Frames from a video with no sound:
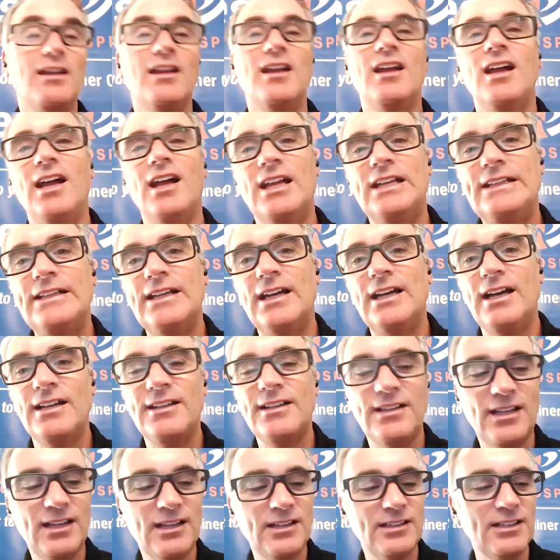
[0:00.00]
And, and
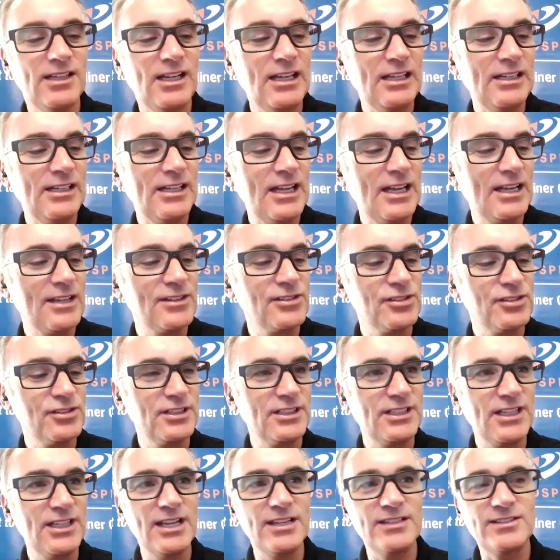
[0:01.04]
I'll, I'll hazard a
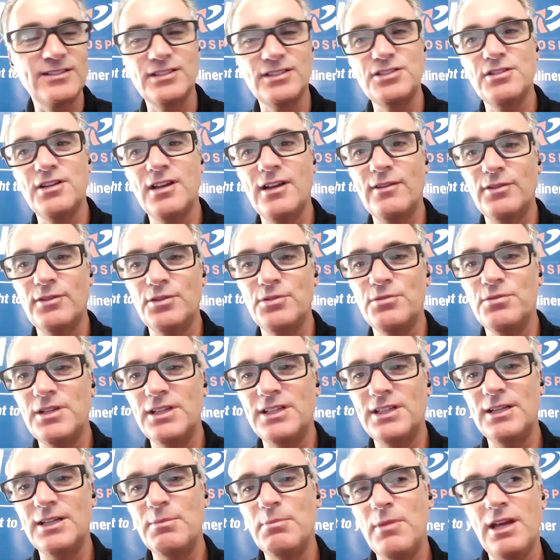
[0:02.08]
guess that you haven't
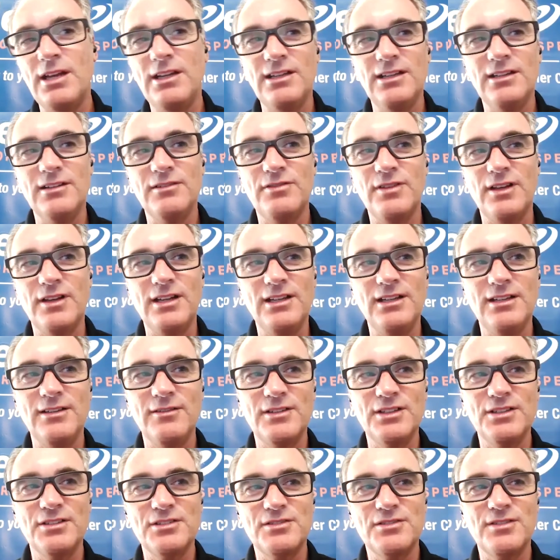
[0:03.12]
written many, if any, of
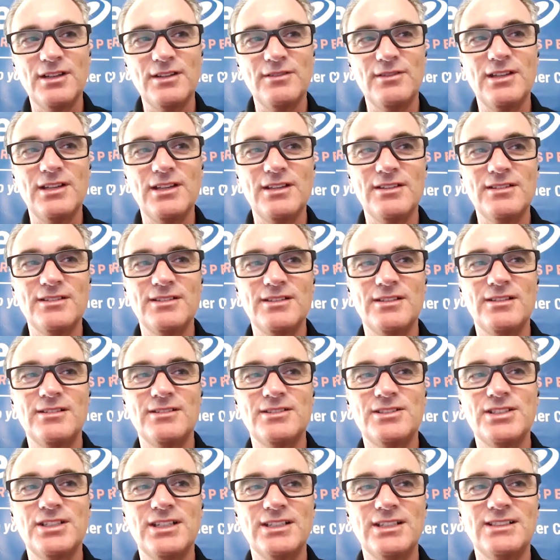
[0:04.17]
those $5,000
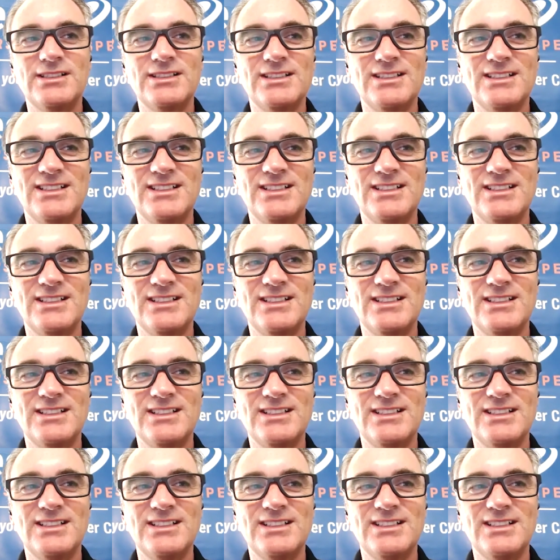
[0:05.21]
checks.